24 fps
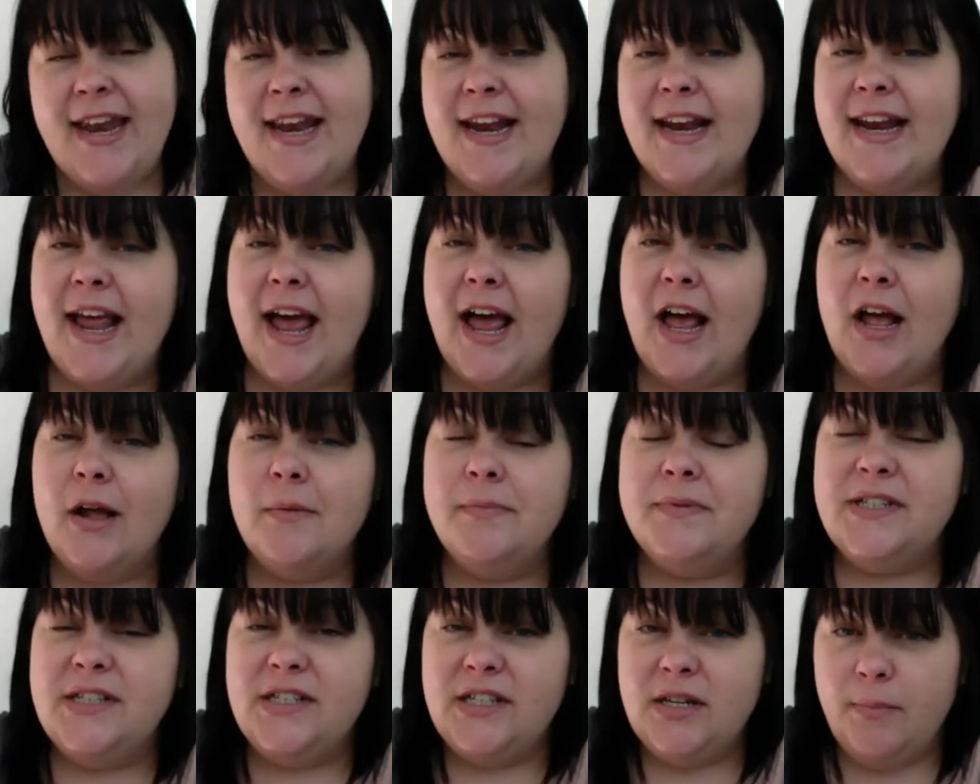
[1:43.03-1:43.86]
and it
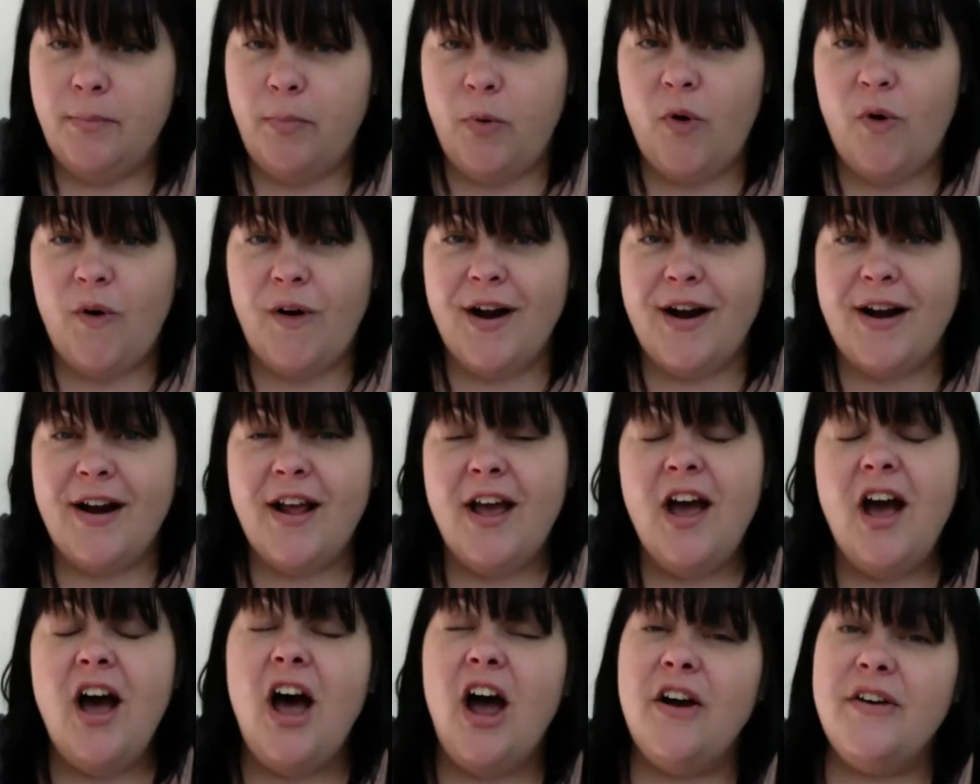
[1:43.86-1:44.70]
helps support
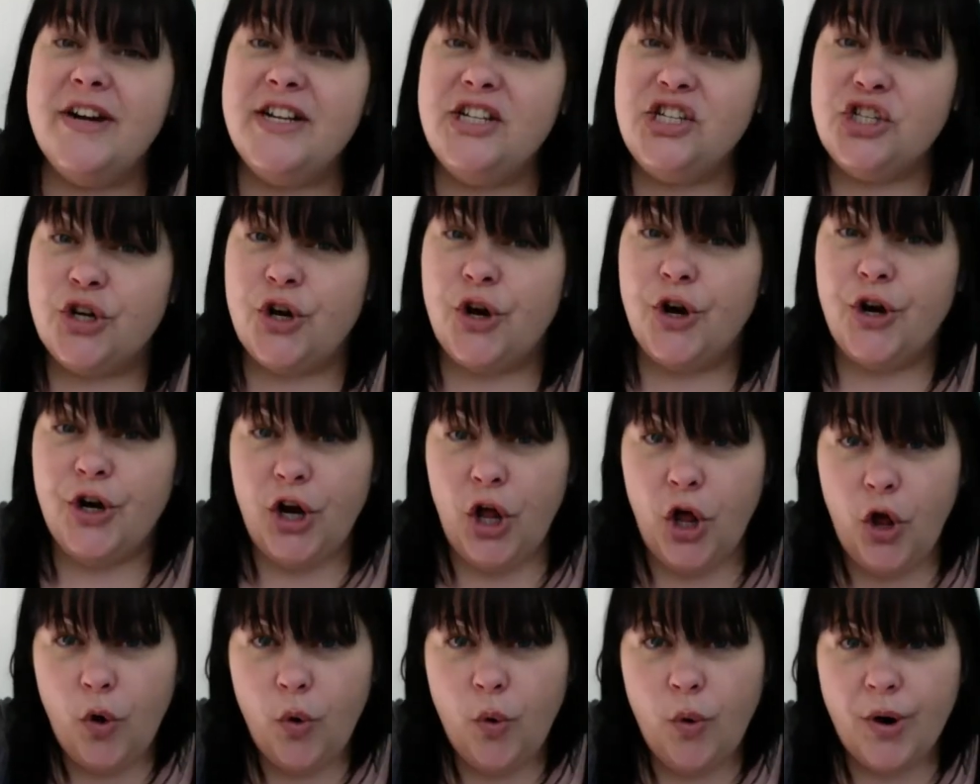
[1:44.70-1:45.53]
our
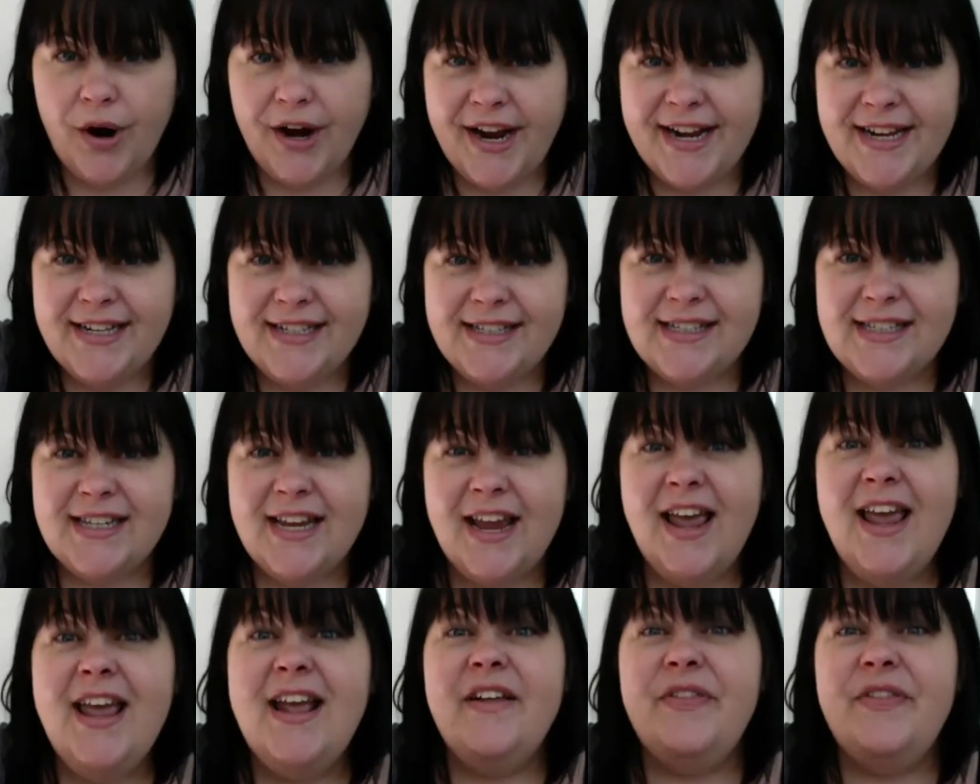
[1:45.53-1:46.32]
internal organs.